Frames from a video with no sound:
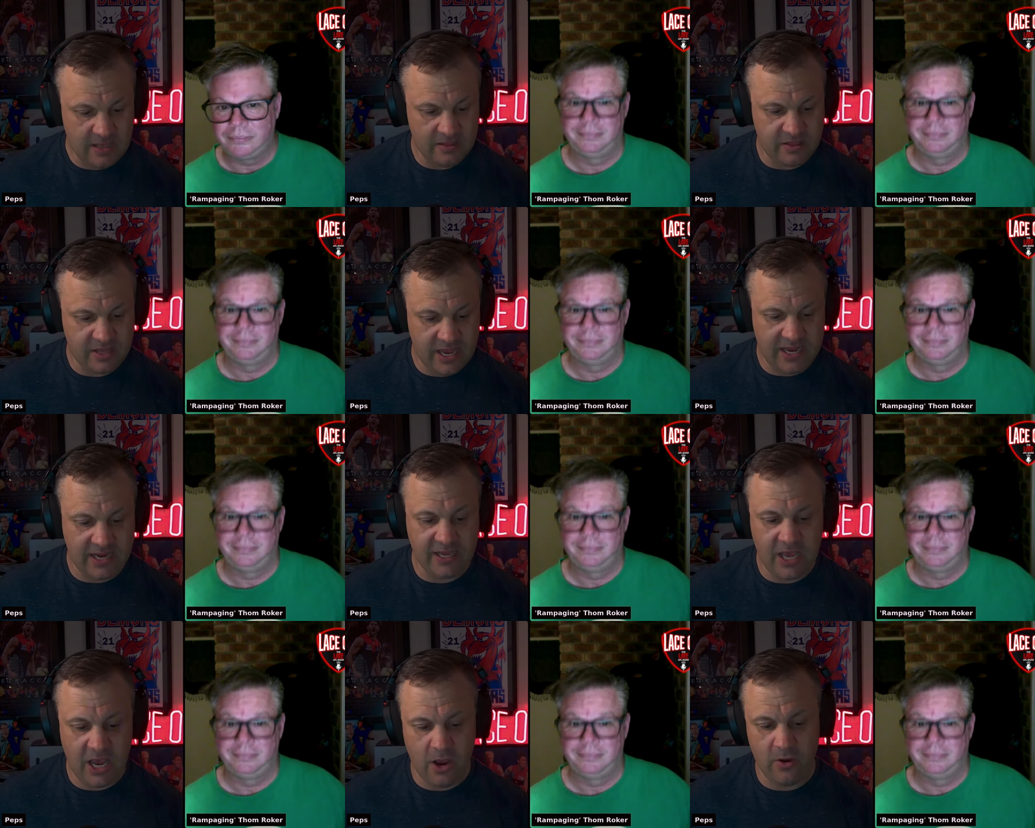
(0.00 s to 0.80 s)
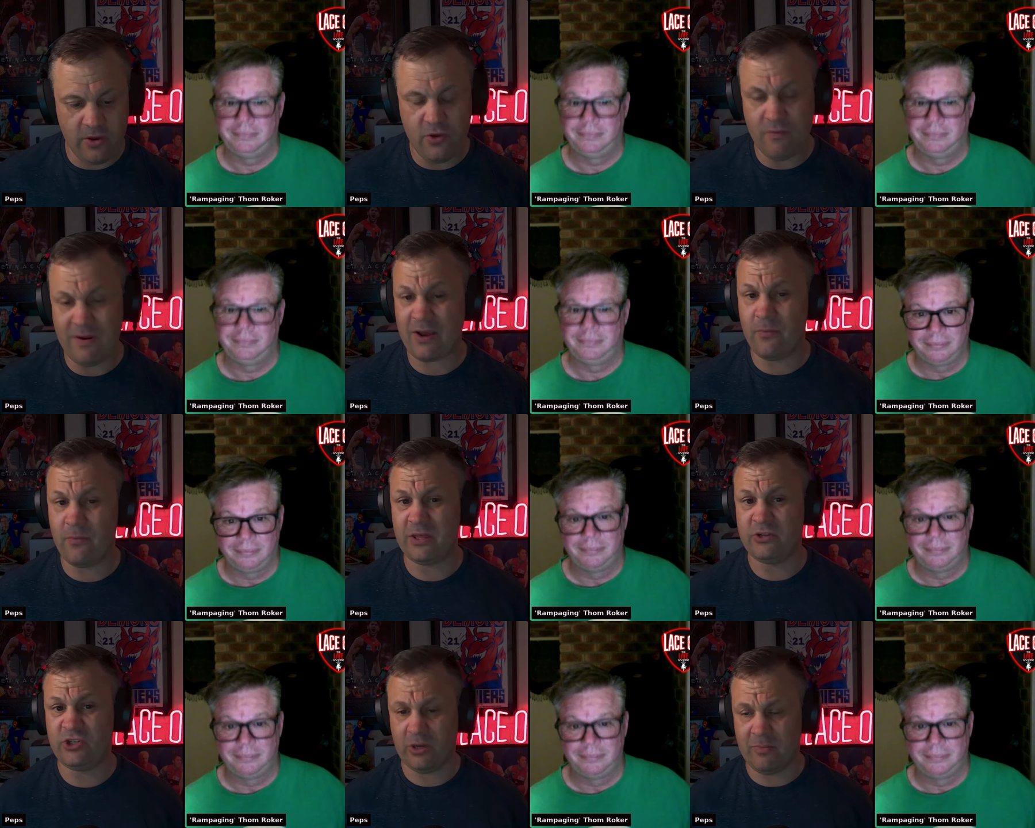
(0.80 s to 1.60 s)
Speaker 1: They're going to go, you reckon,
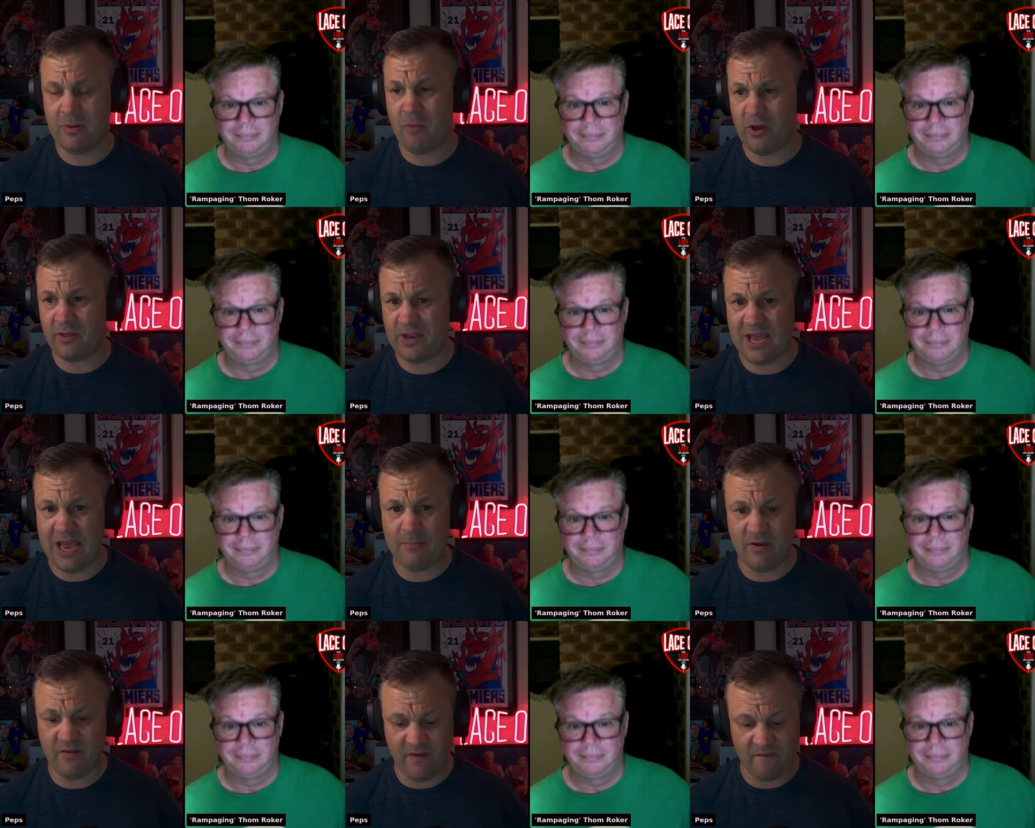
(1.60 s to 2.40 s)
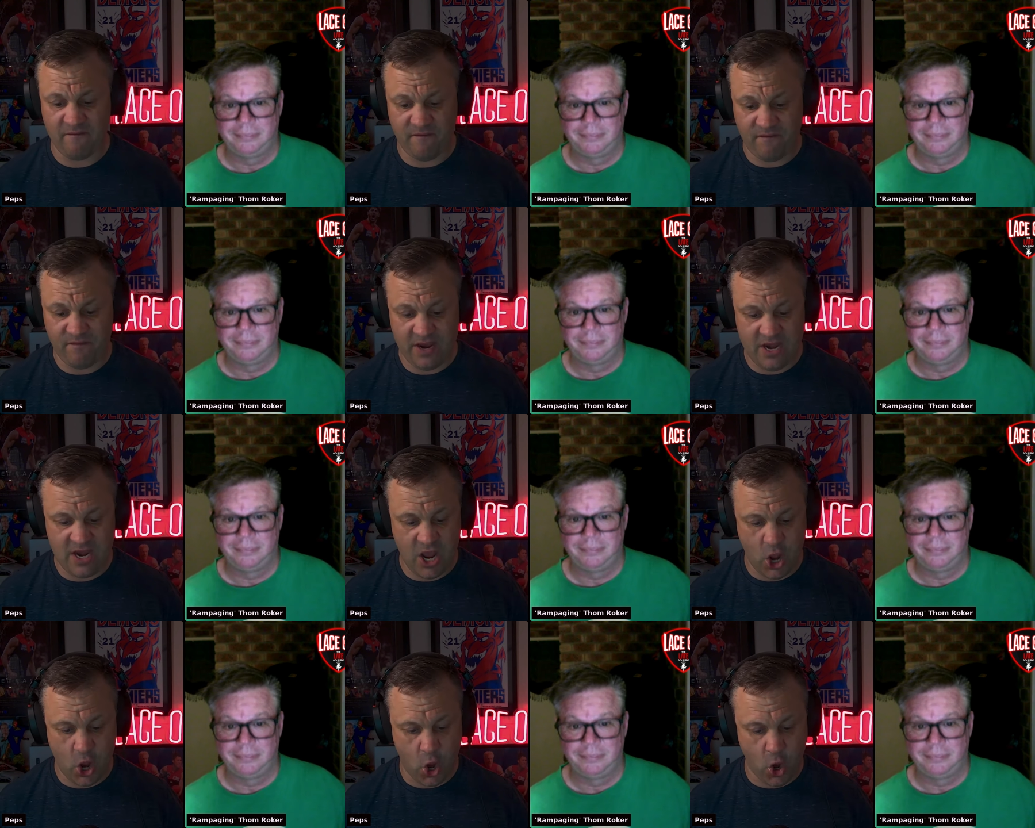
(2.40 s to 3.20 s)
with a gentleman by the name of
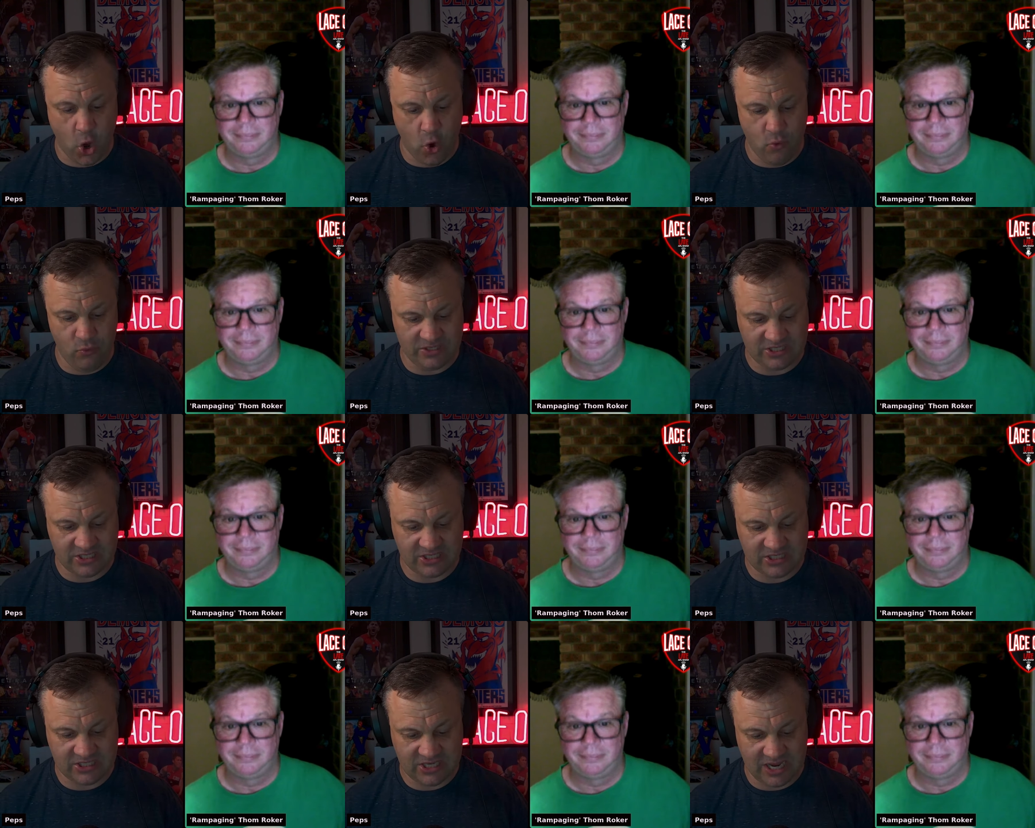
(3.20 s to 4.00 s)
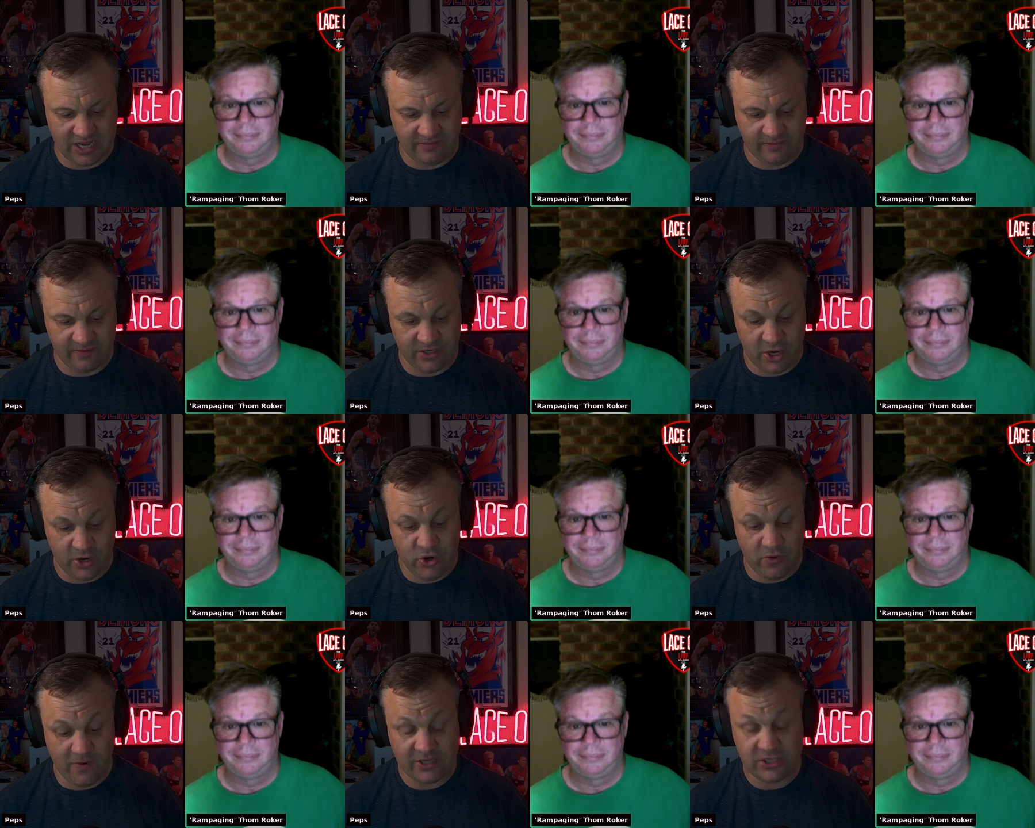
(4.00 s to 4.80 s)
Finn O'Sullivan. No,
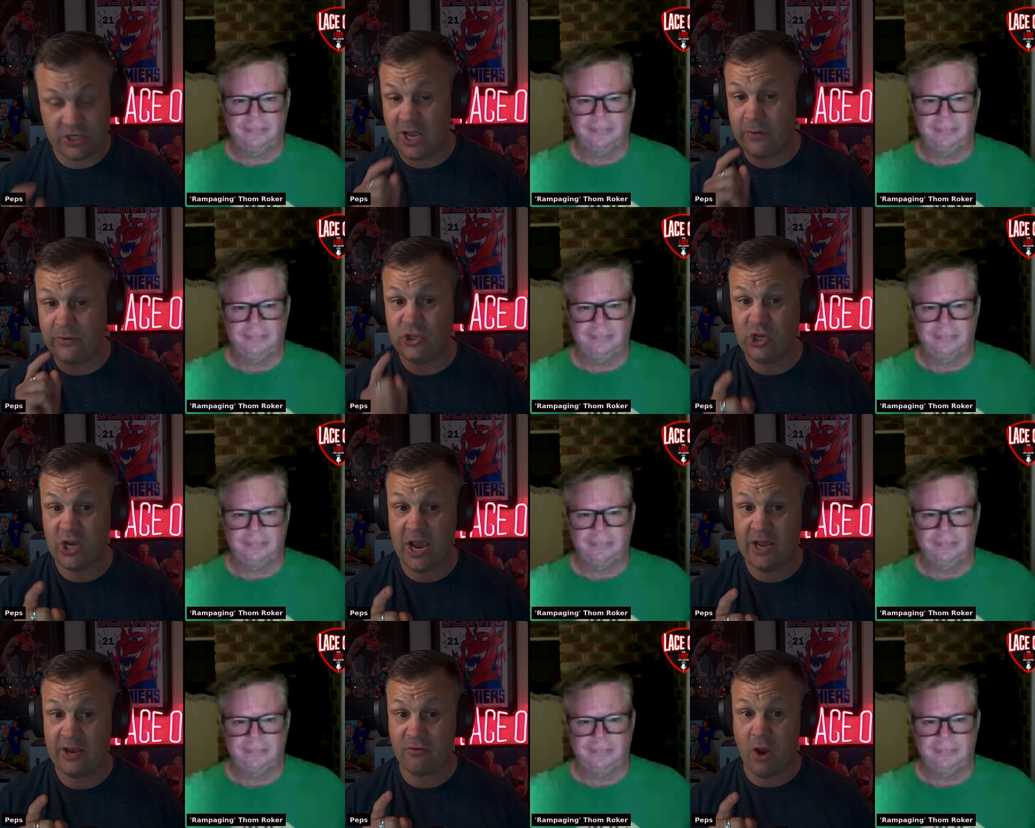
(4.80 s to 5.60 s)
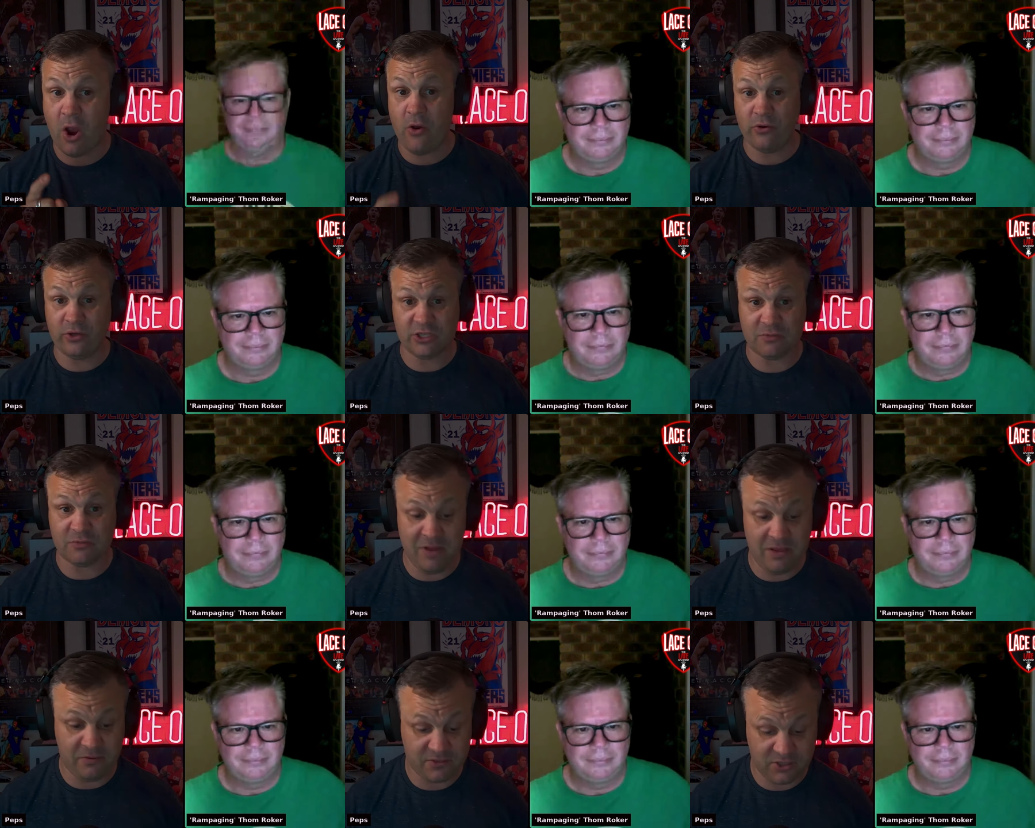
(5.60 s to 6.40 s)
you're actually going Jagga
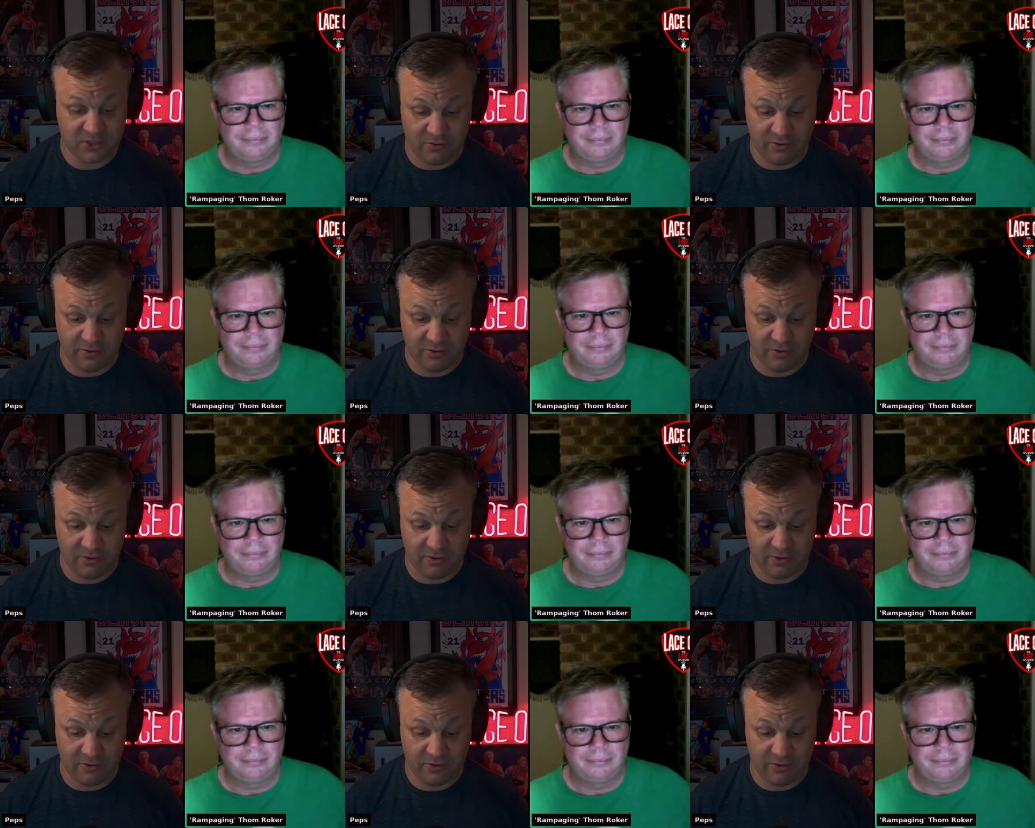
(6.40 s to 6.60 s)
Smith.